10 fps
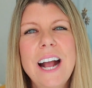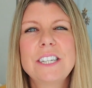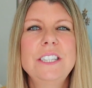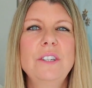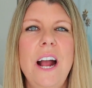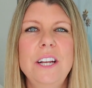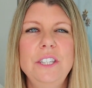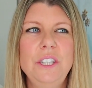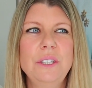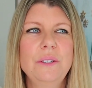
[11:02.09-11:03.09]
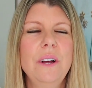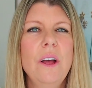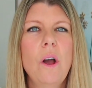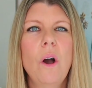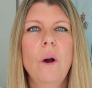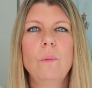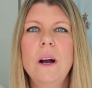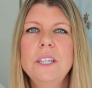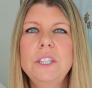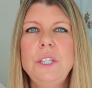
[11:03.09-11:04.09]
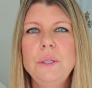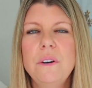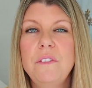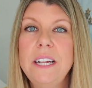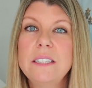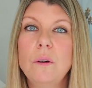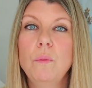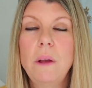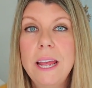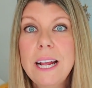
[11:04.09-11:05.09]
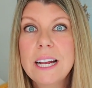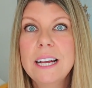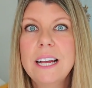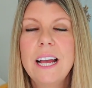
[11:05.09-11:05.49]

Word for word: actually try to do 1 to 2 of these a week.